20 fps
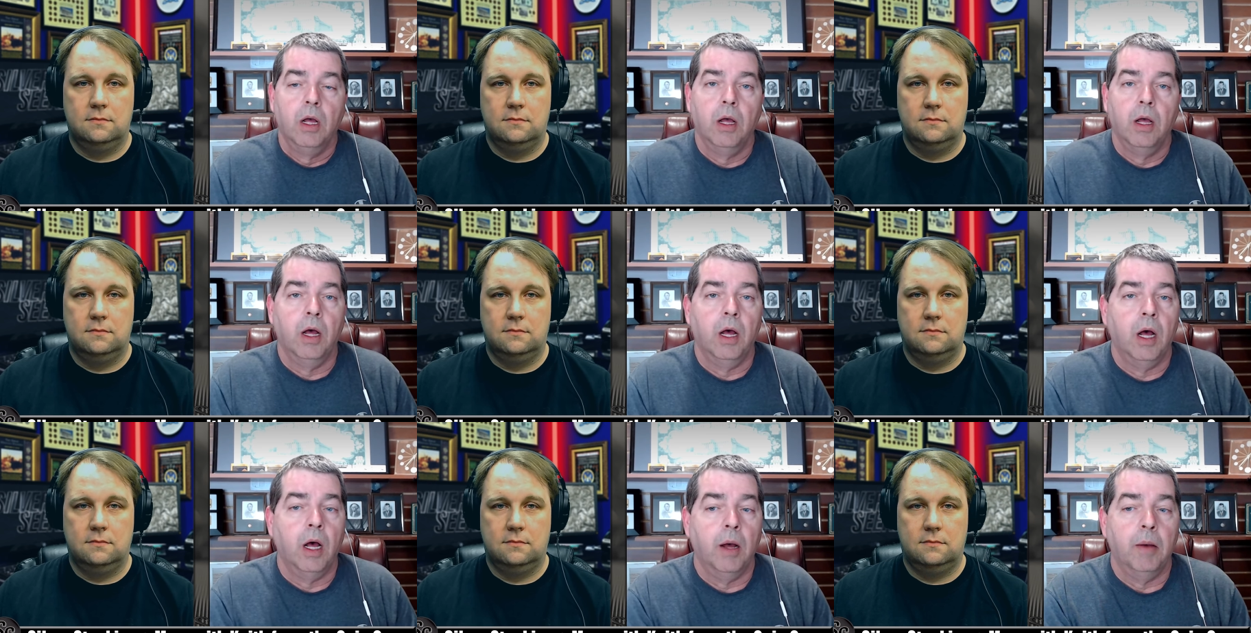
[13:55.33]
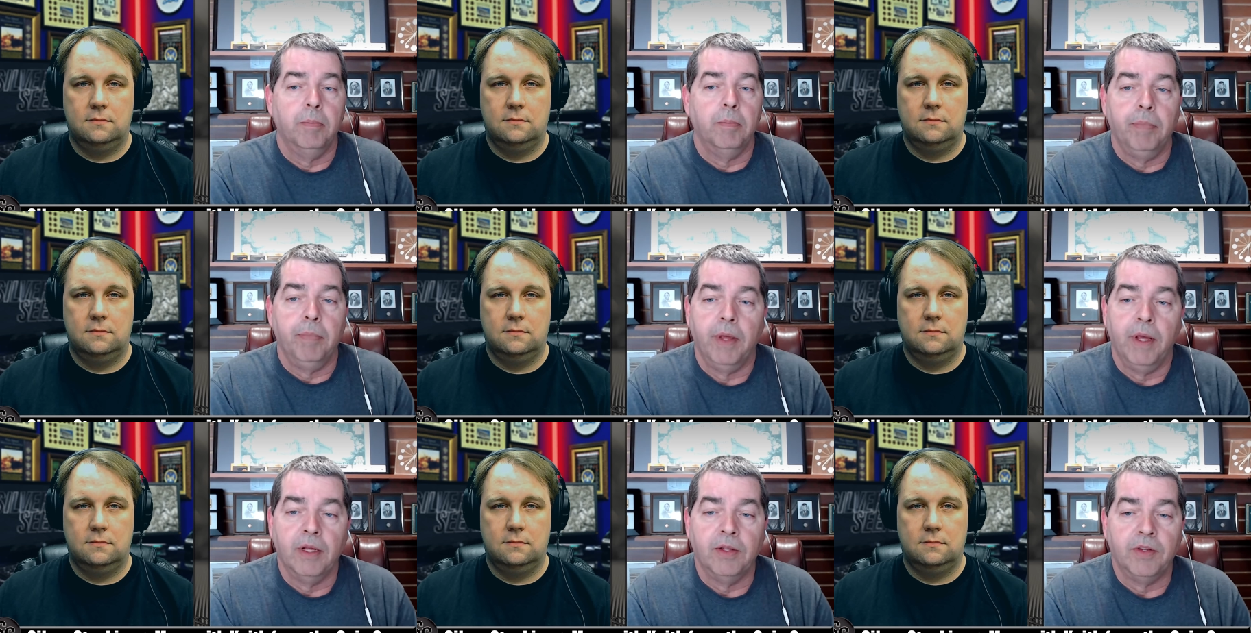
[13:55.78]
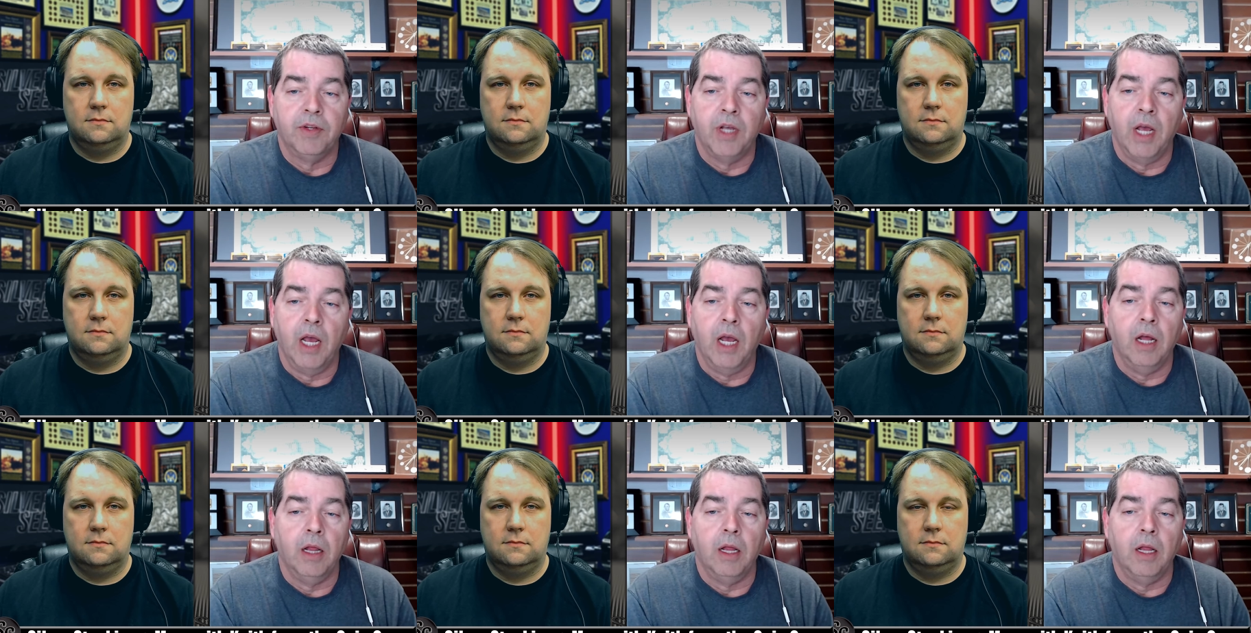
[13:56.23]
Speaker 1: Um, in
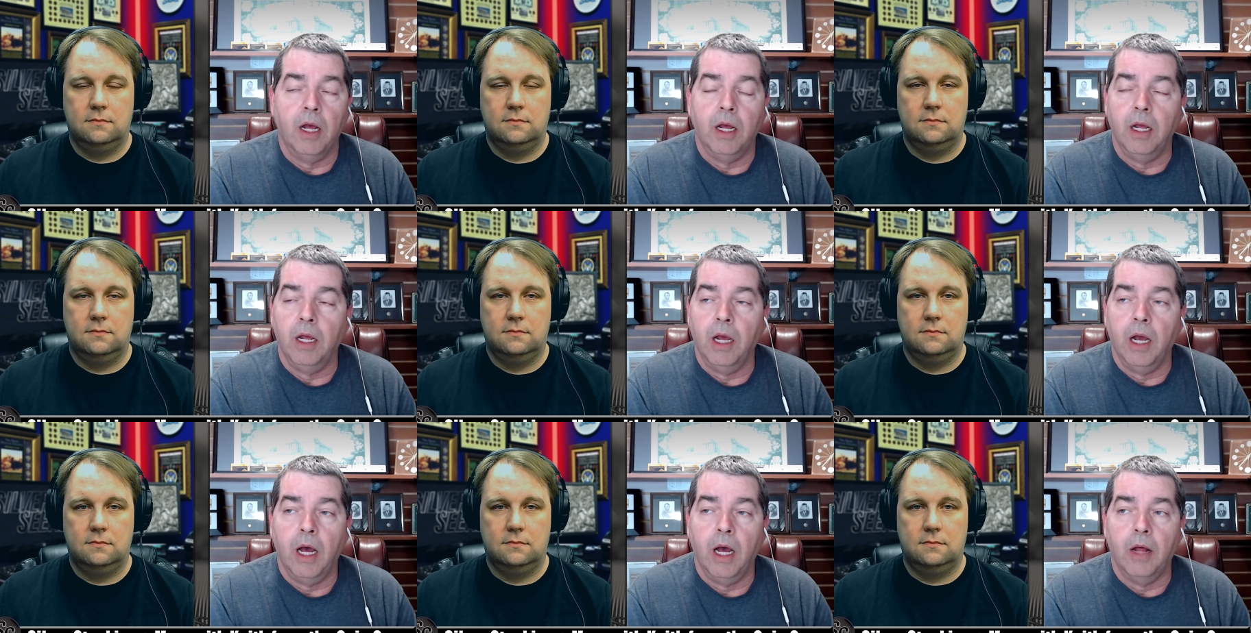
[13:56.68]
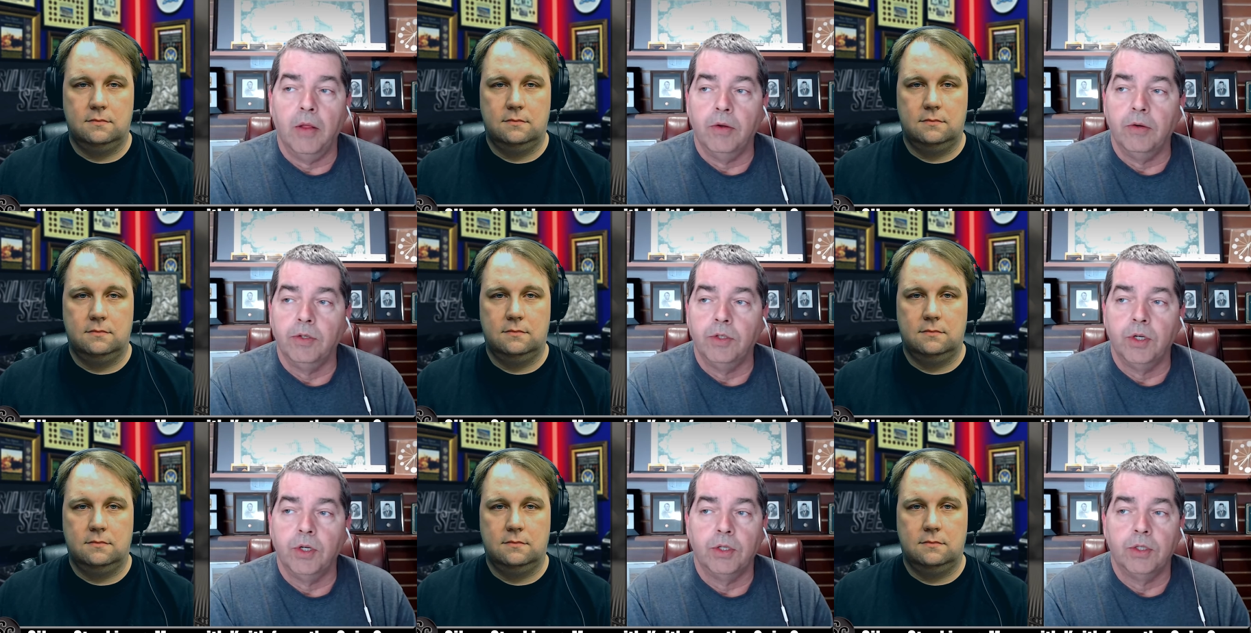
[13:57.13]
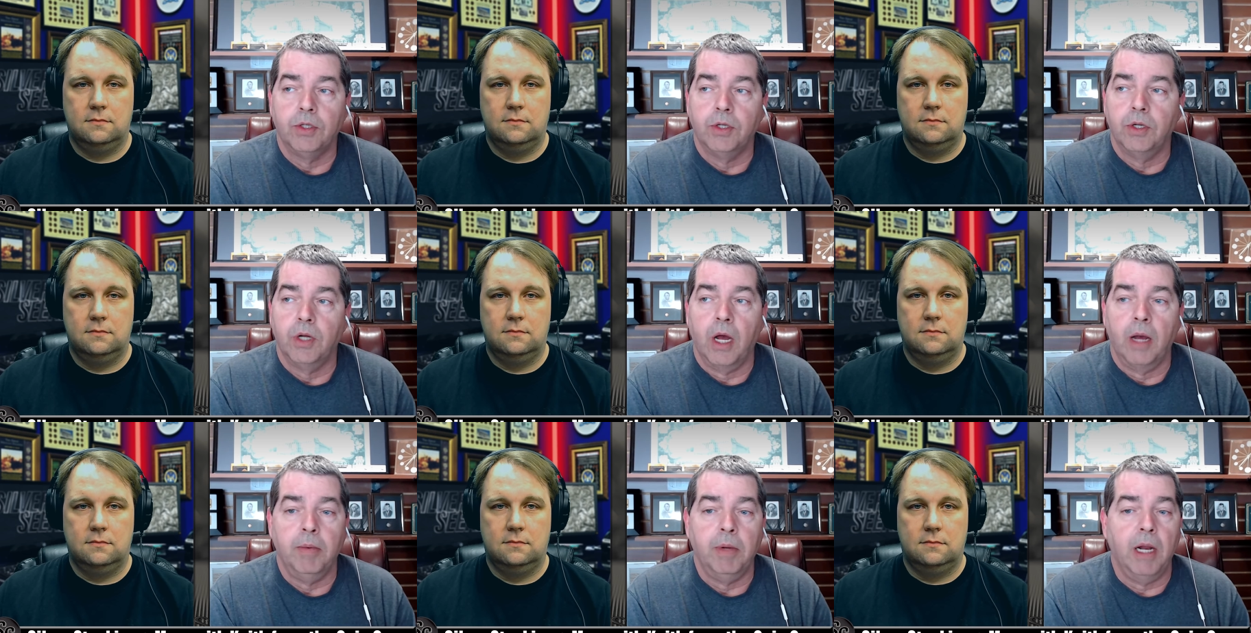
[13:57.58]
saying that, yeah, there's
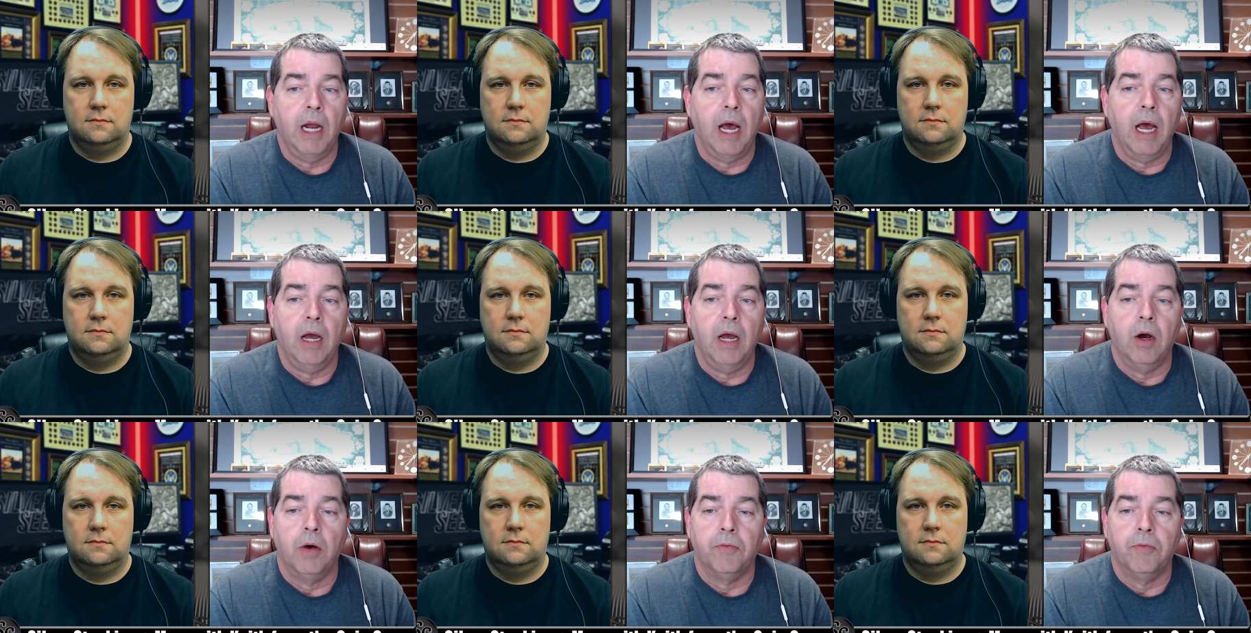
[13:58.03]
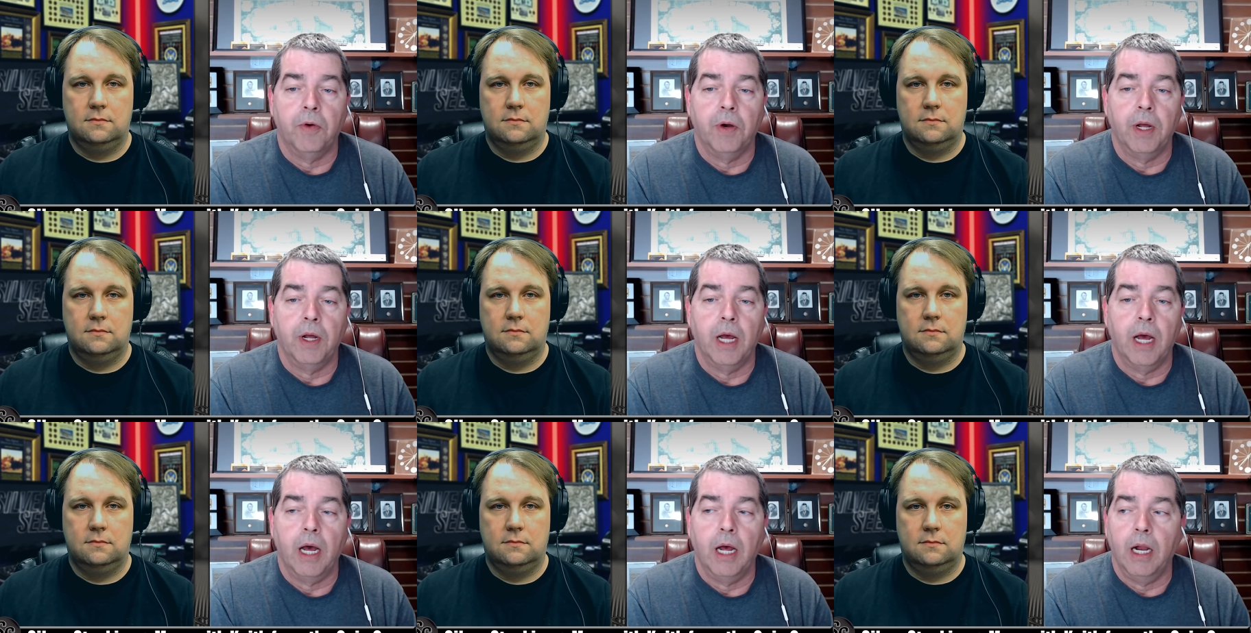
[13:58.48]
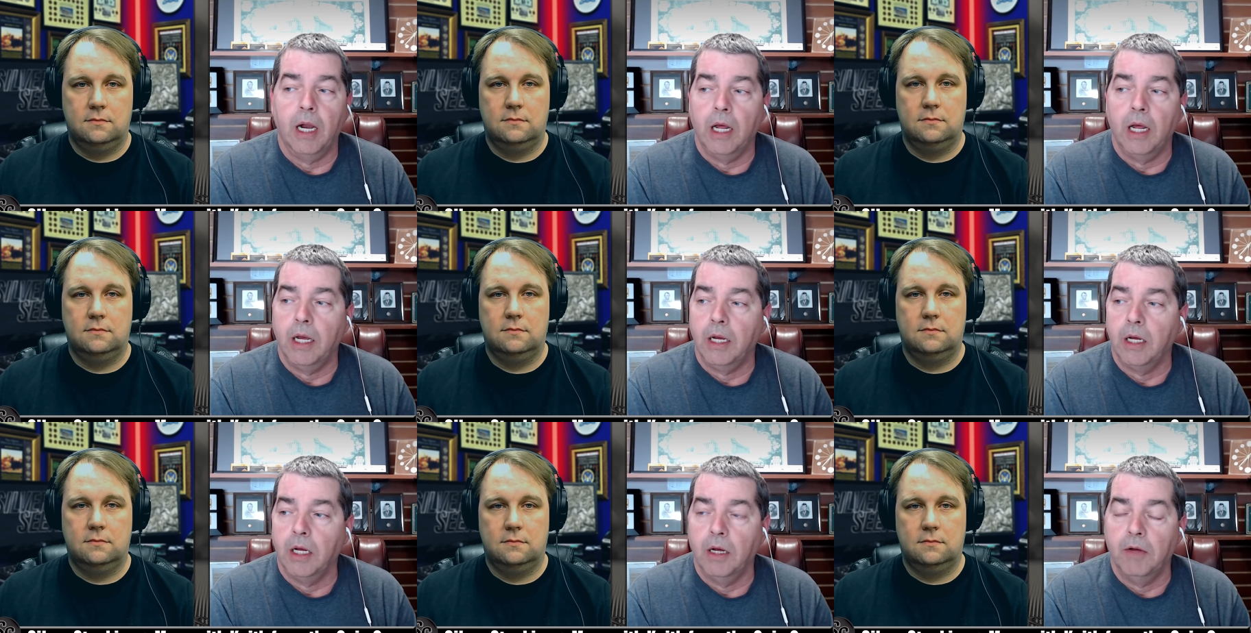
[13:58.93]
just, I mean, I offered a guy
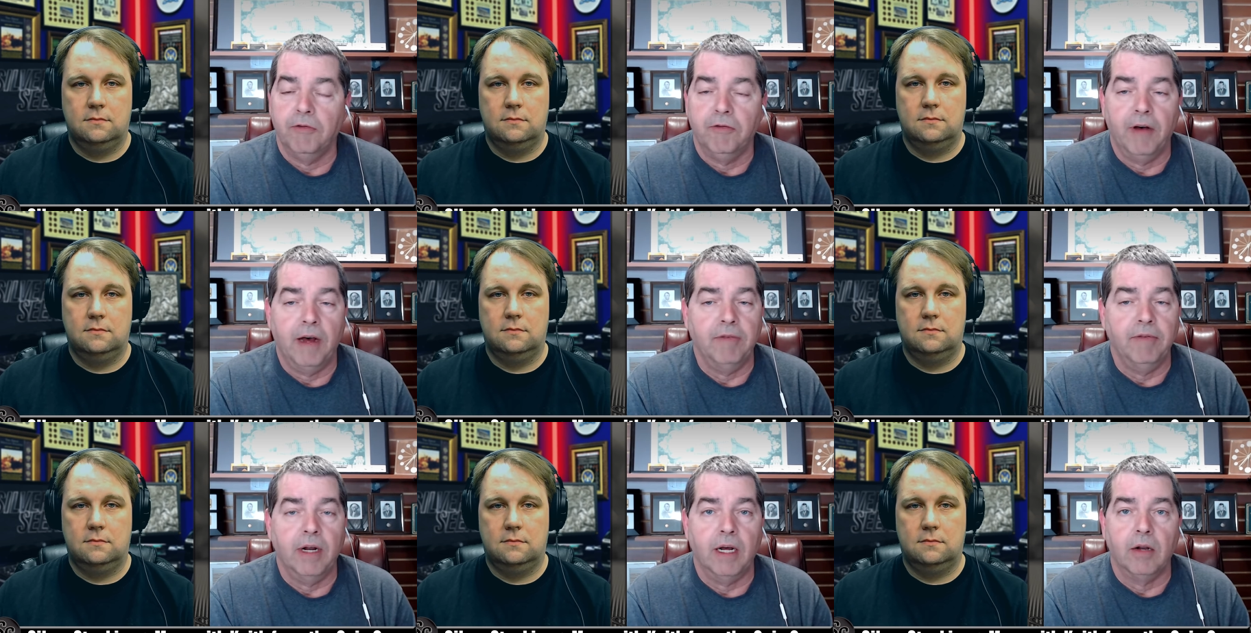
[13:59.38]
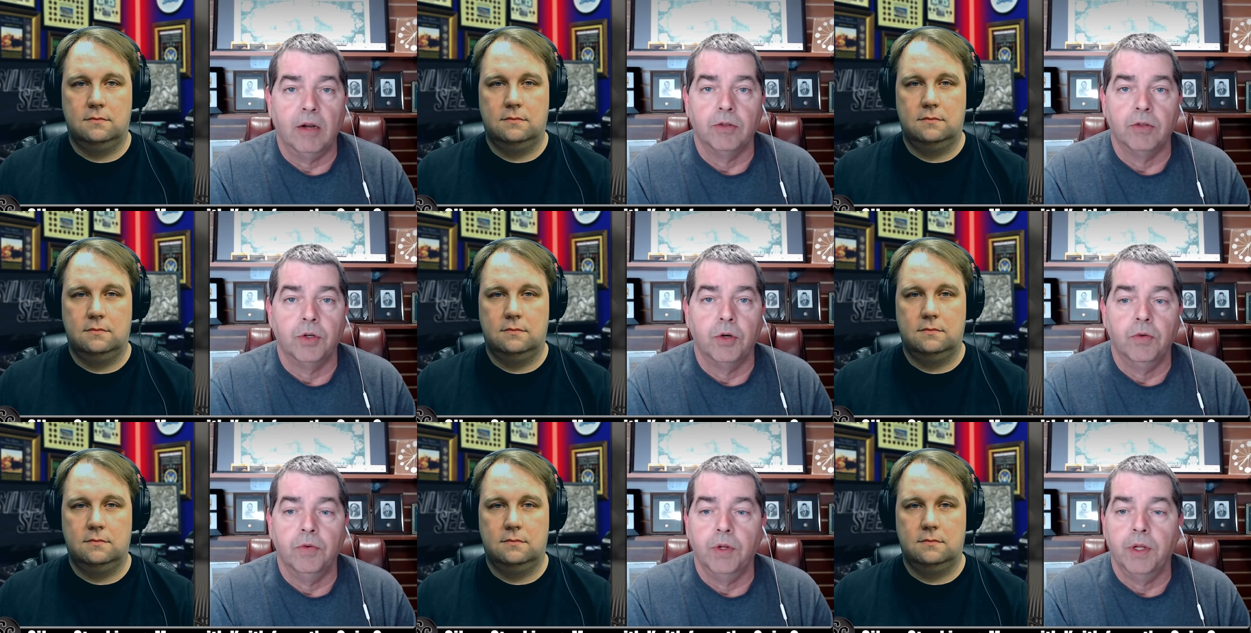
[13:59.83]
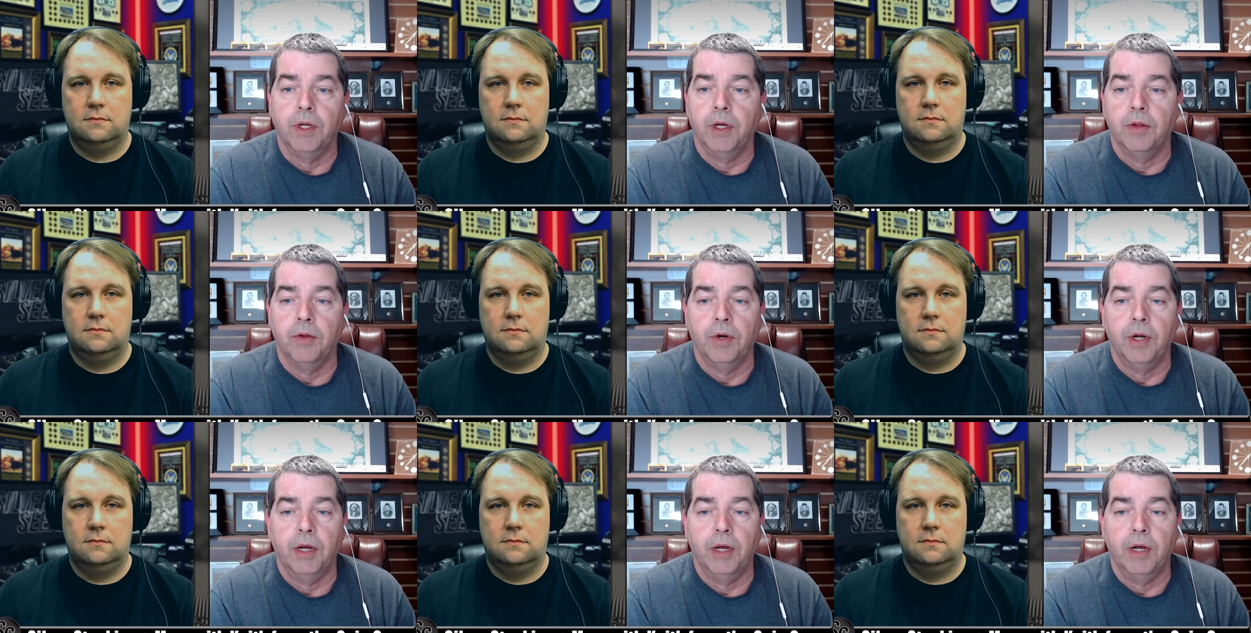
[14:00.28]
like uh, five dollars over the other